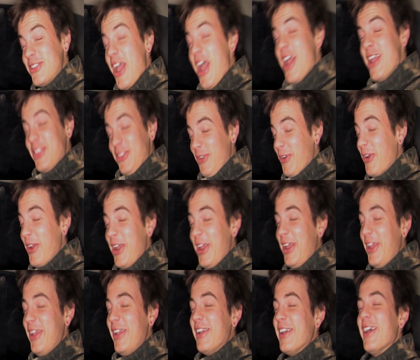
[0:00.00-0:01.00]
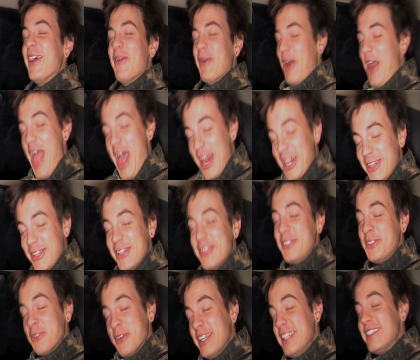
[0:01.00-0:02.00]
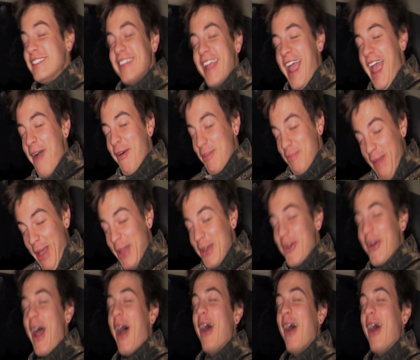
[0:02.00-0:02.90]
it. 33. We're headed to the tree stand with Bender